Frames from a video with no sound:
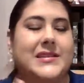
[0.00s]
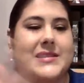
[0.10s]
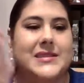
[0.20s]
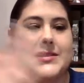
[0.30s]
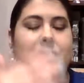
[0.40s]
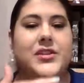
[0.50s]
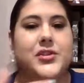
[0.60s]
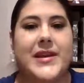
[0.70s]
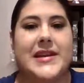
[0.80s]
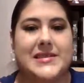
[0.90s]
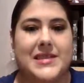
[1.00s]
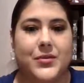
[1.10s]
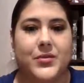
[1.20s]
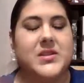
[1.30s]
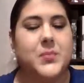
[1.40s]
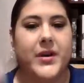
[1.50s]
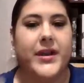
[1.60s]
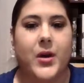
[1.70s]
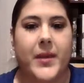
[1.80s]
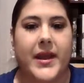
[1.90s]
so that you can't see through it. It's
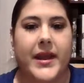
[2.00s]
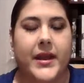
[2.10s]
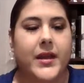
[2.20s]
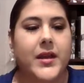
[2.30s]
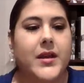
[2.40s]
pretty opaque.